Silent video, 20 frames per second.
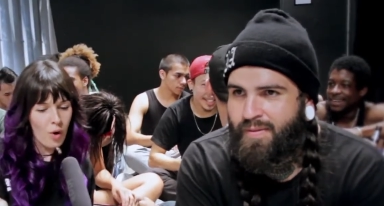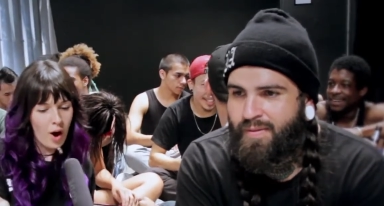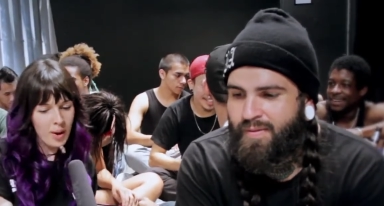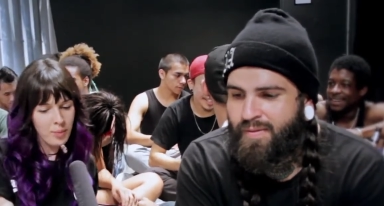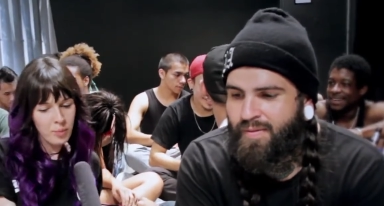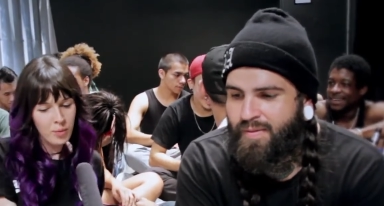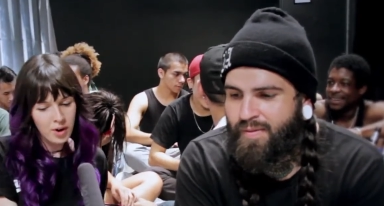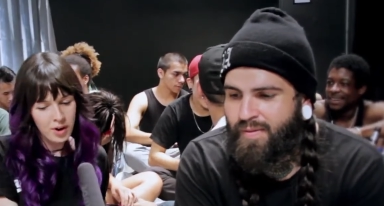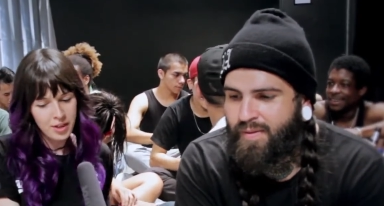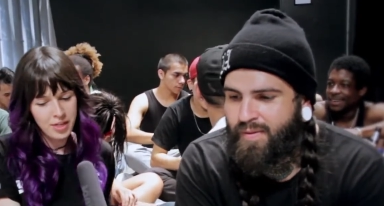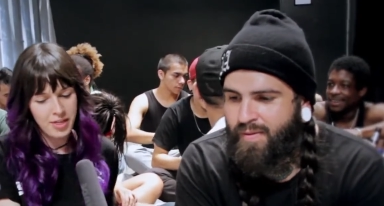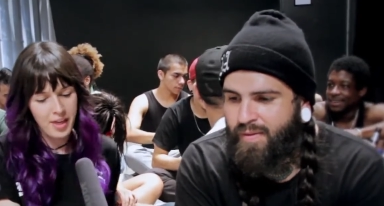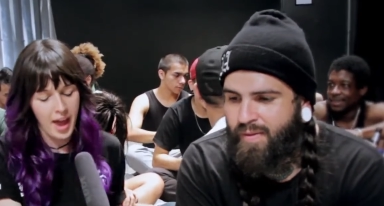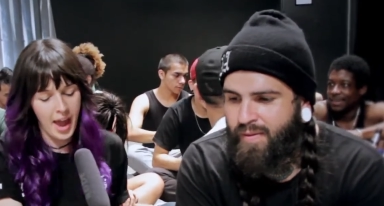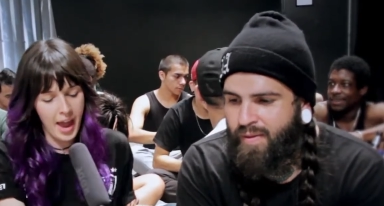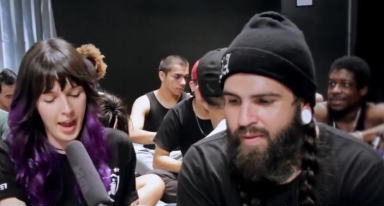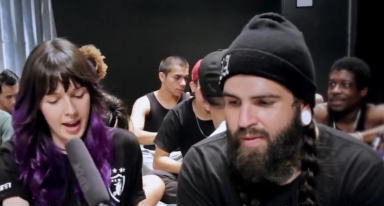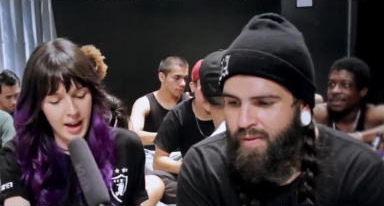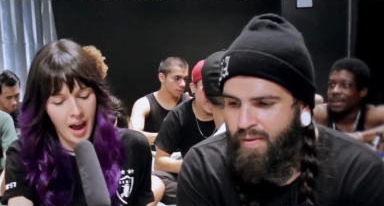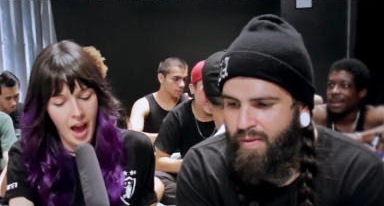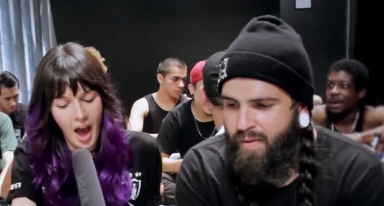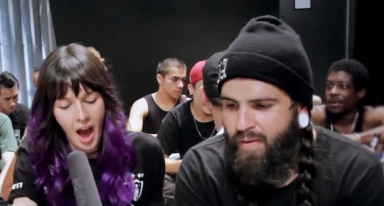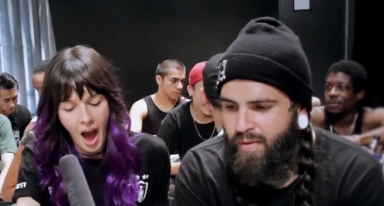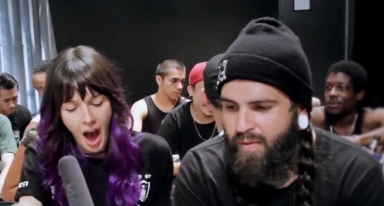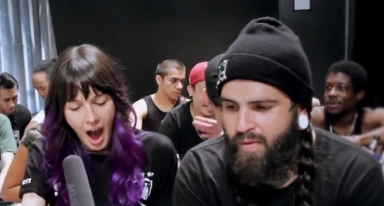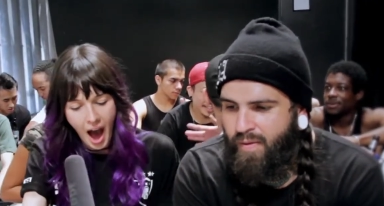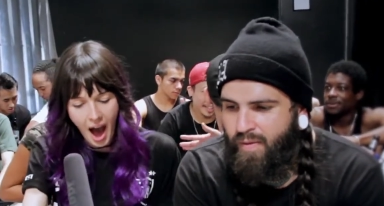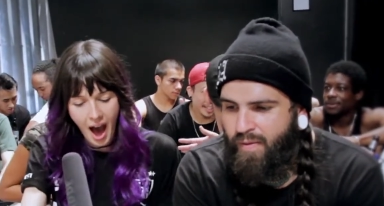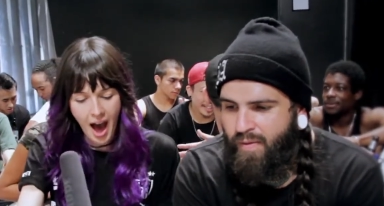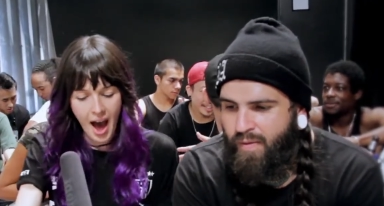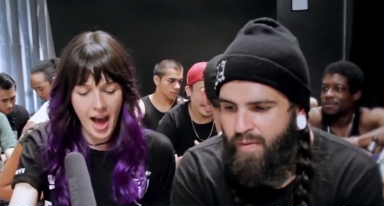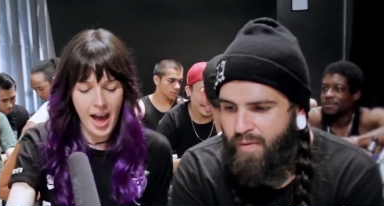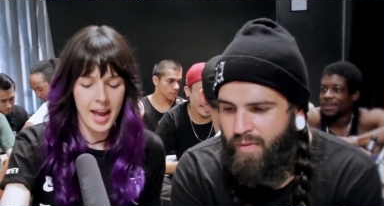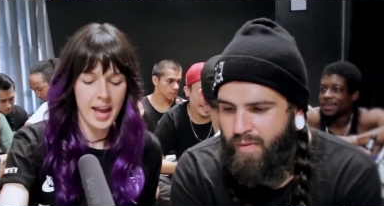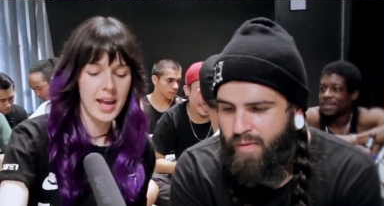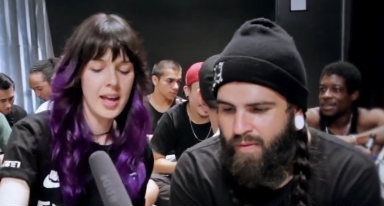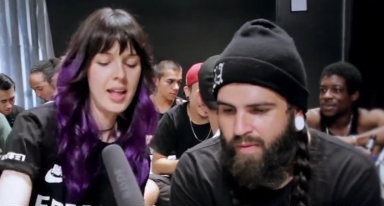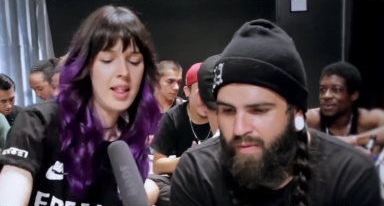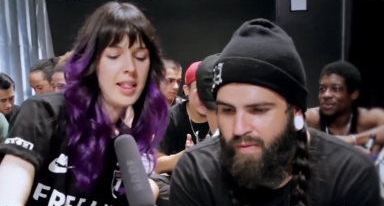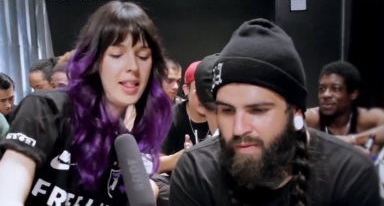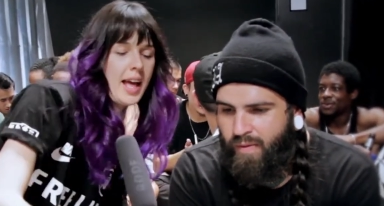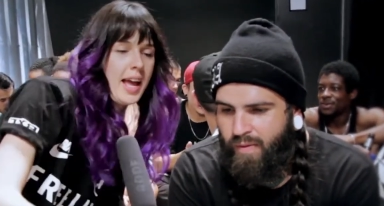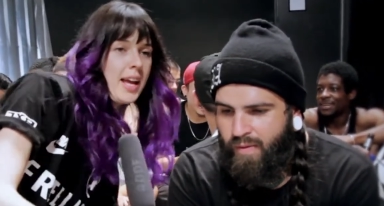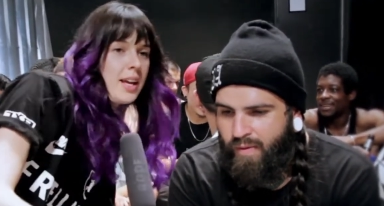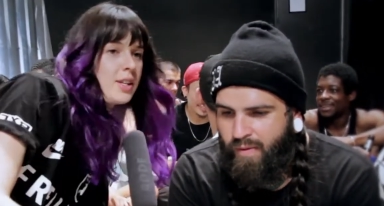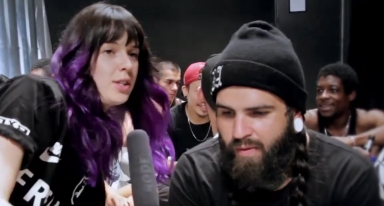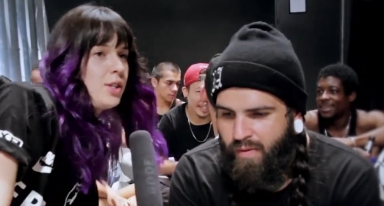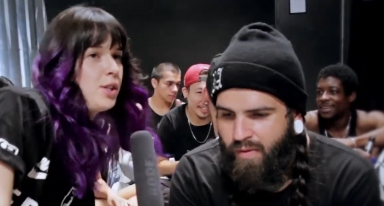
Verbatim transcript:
Speaker 1: one more thing. I like